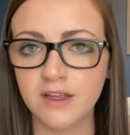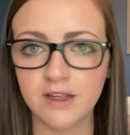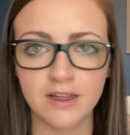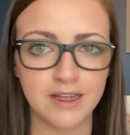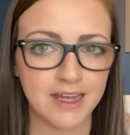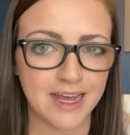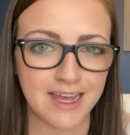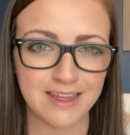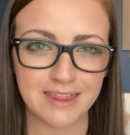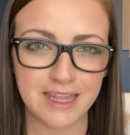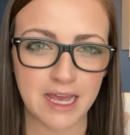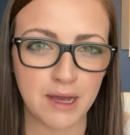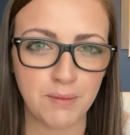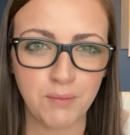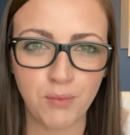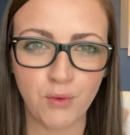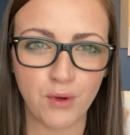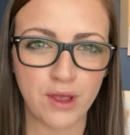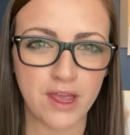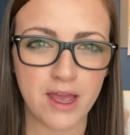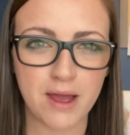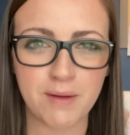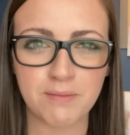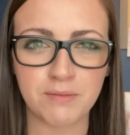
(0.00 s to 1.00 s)
at that
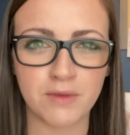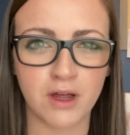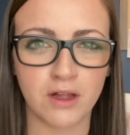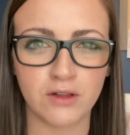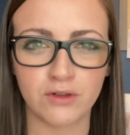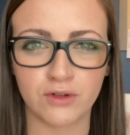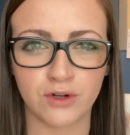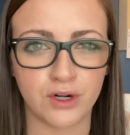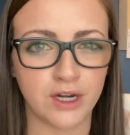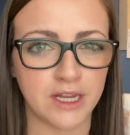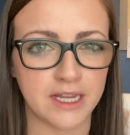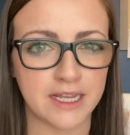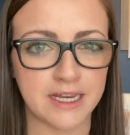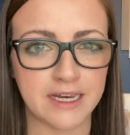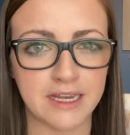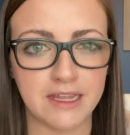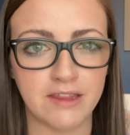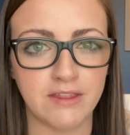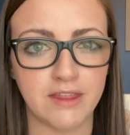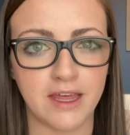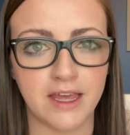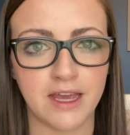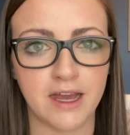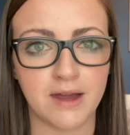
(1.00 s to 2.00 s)
point, I'm not learning
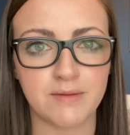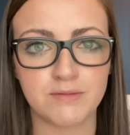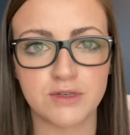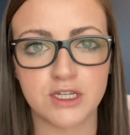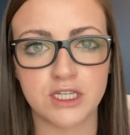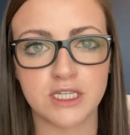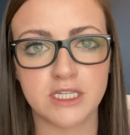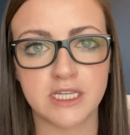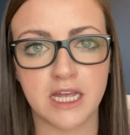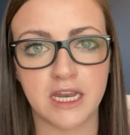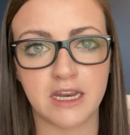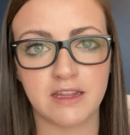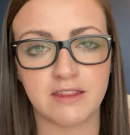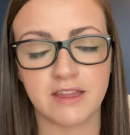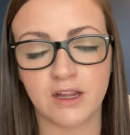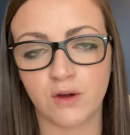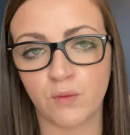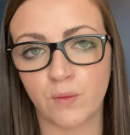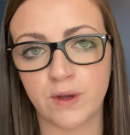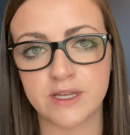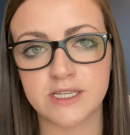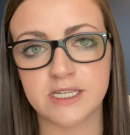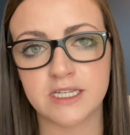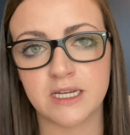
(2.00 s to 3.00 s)
anything. I'm just sitting there
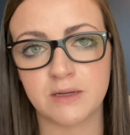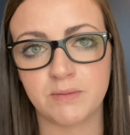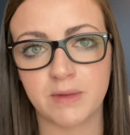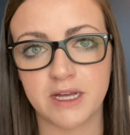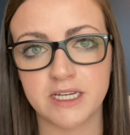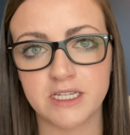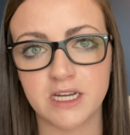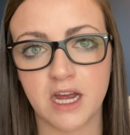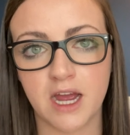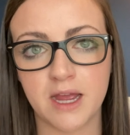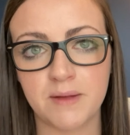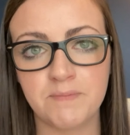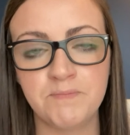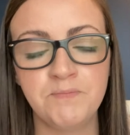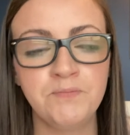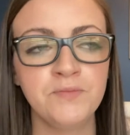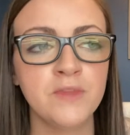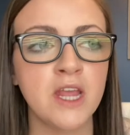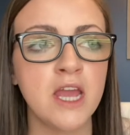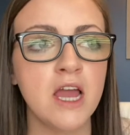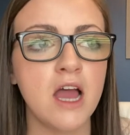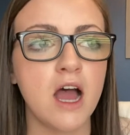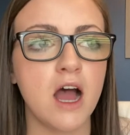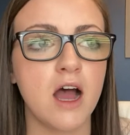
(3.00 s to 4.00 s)
wasting my time.
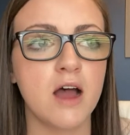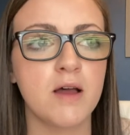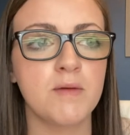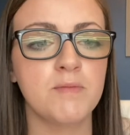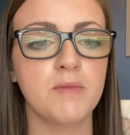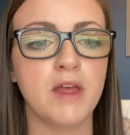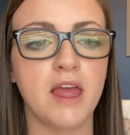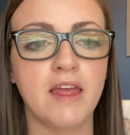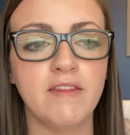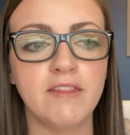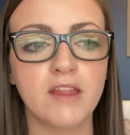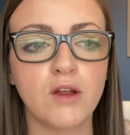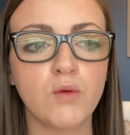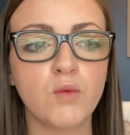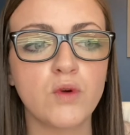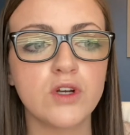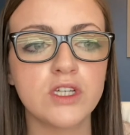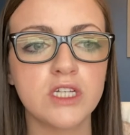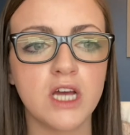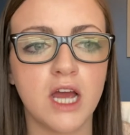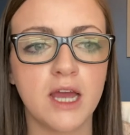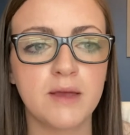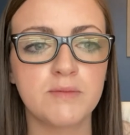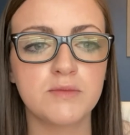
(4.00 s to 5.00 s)
Um, and there were
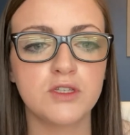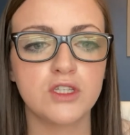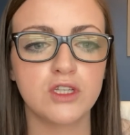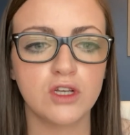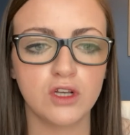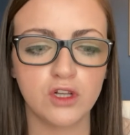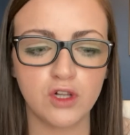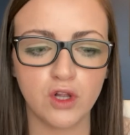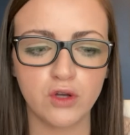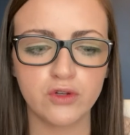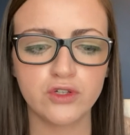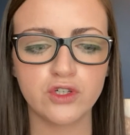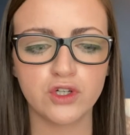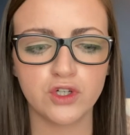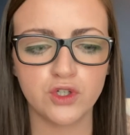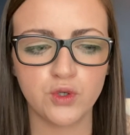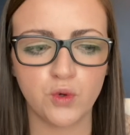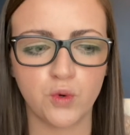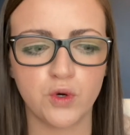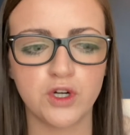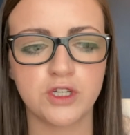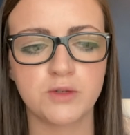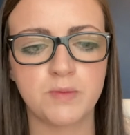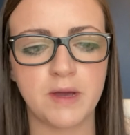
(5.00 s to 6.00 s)
times closer
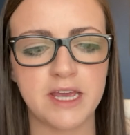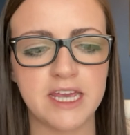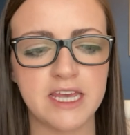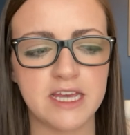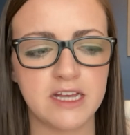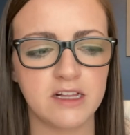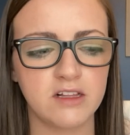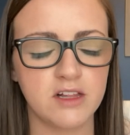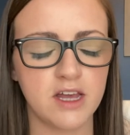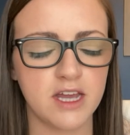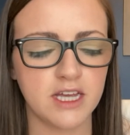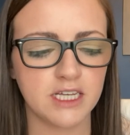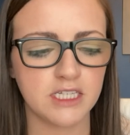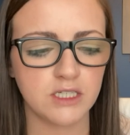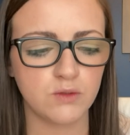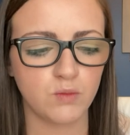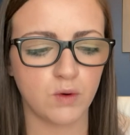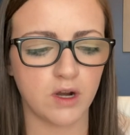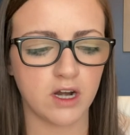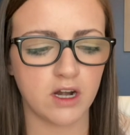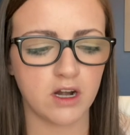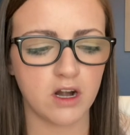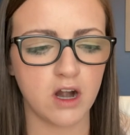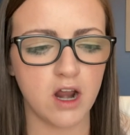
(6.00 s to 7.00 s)
towards my NCLEX
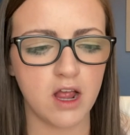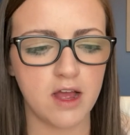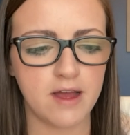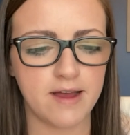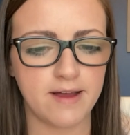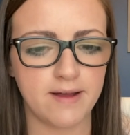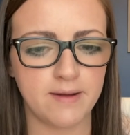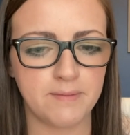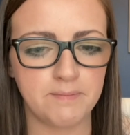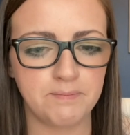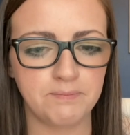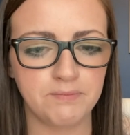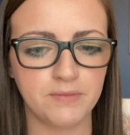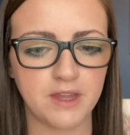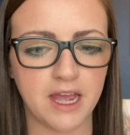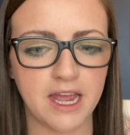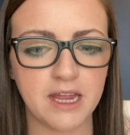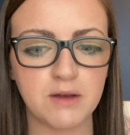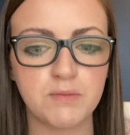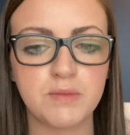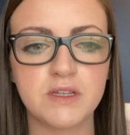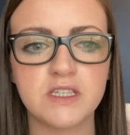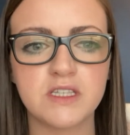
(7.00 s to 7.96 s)
where um, I had been